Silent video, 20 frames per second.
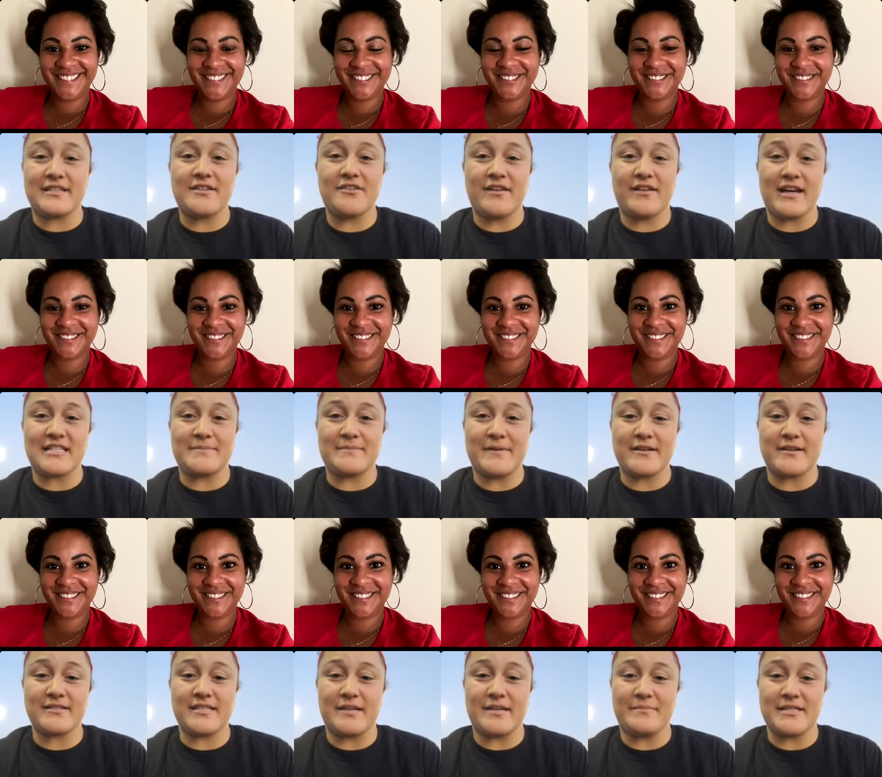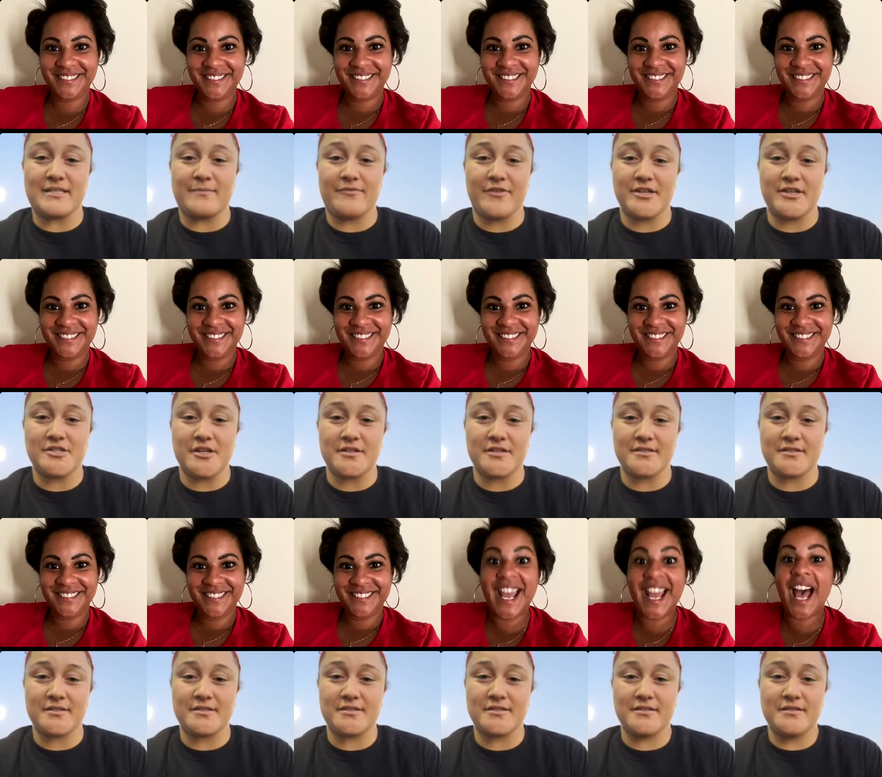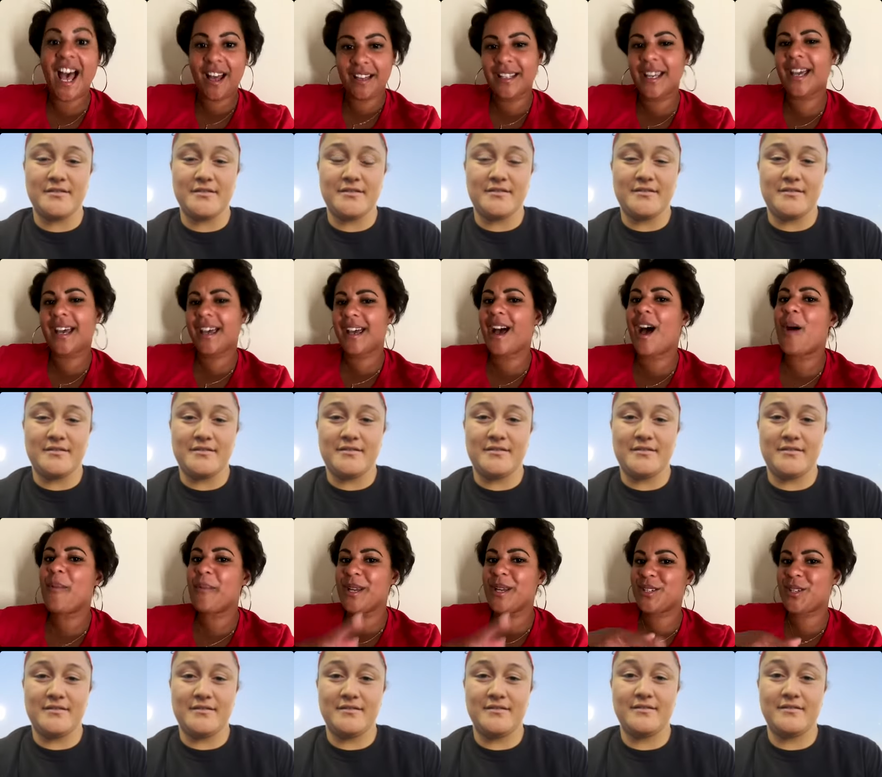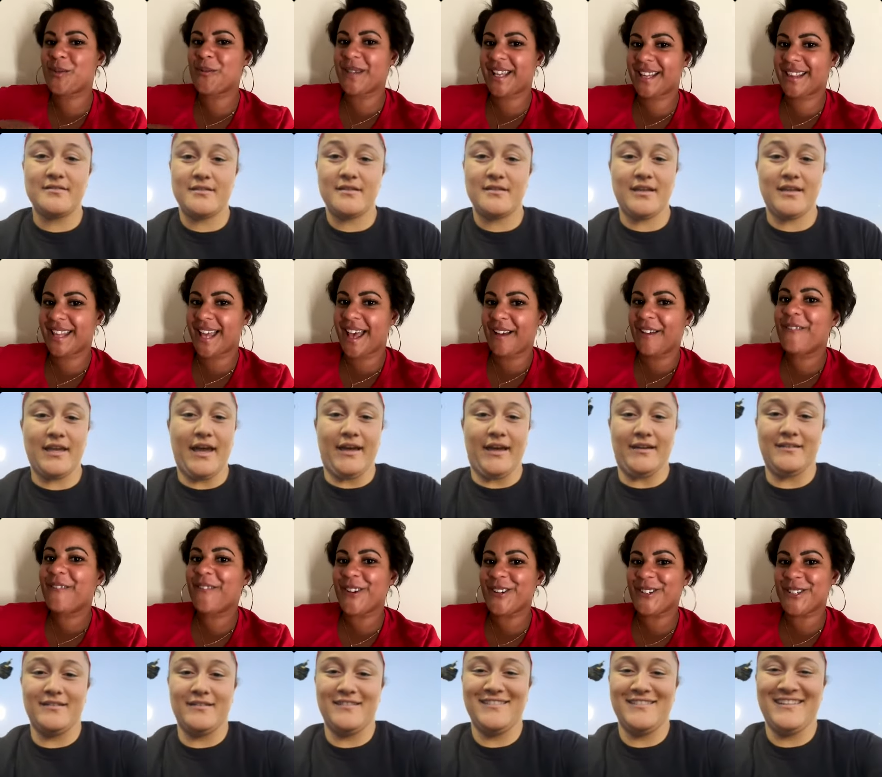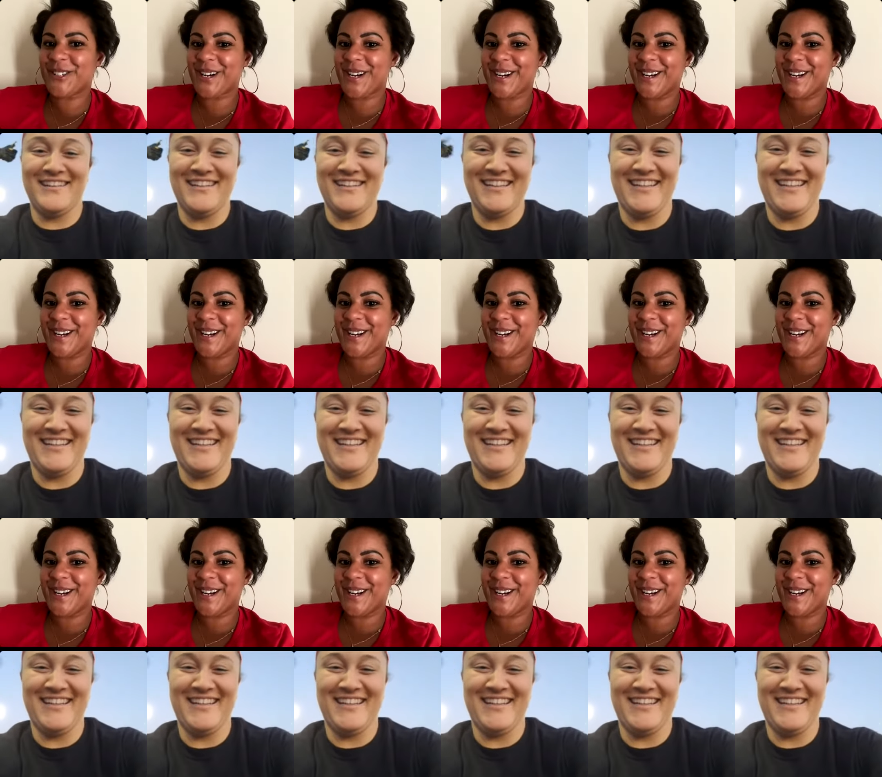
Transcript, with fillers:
Speaker 1: you guys better send me some free shirts.
Speaker 2: Yeah, yeah, yeah. I'll make sure we get that okay. for sure.